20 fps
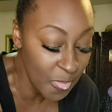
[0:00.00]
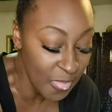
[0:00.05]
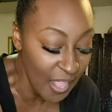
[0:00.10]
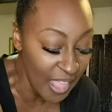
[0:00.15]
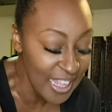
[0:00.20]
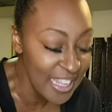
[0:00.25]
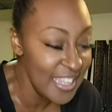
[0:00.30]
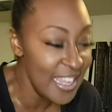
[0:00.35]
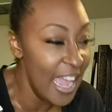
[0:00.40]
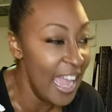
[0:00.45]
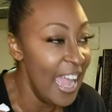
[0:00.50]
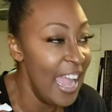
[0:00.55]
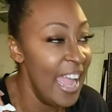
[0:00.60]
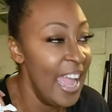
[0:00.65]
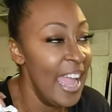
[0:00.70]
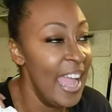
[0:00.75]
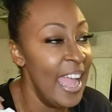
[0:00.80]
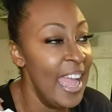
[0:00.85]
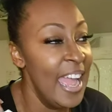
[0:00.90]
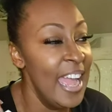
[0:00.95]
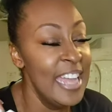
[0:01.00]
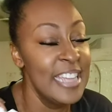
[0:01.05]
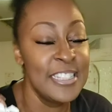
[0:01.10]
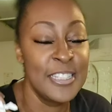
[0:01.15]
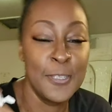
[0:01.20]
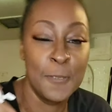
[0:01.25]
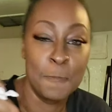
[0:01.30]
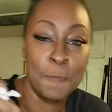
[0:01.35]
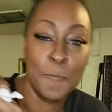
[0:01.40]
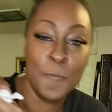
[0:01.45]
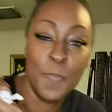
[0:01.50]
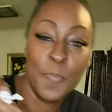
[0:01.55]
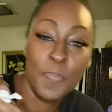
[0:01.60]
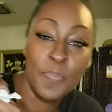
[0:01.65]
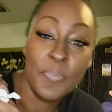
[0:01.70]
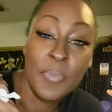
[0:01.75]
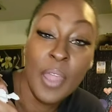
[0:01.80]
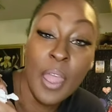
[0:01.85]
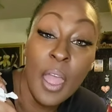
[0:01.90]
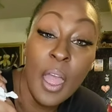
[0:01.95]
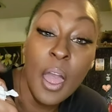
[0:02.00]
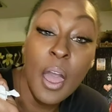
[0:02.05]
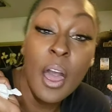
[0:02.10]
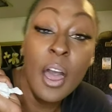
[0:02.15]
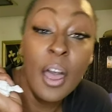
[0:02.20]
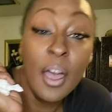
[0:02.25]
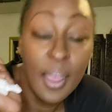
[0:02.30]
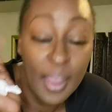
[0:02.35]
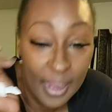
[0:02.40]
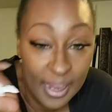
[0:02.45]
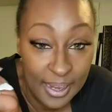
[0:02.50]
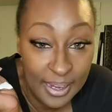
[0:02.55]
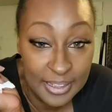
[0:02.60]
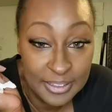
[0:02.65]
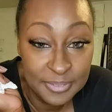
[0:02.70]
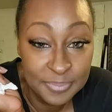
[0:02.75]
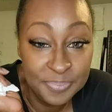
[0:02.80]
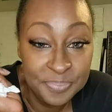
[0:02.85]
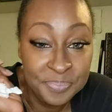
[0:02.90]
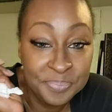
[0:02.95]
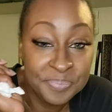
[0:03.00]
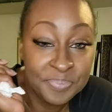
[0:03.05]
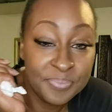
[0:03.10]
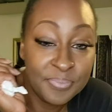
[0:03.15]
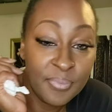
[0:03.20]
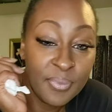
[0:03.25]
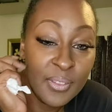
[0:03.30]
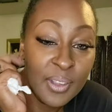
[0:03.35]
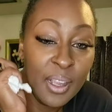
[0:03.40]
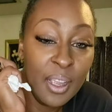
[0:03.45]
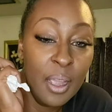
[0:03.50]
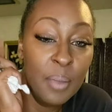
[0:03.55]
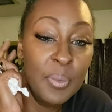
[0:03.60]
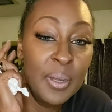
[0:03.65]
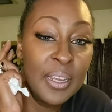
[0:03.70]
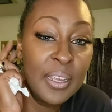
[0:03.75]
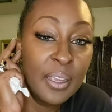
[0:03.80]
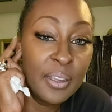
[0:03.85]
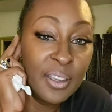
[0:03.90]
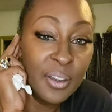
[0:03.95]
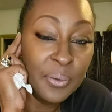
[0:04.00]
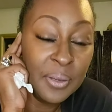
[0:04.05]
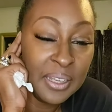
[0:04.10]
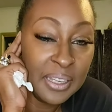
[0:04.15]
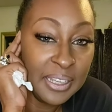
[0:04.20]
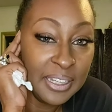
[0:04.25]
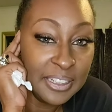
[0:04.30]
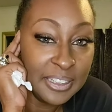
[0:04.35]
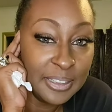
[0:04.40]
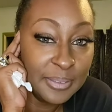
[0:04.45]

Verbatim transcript: Yes. And I'm going to get going here.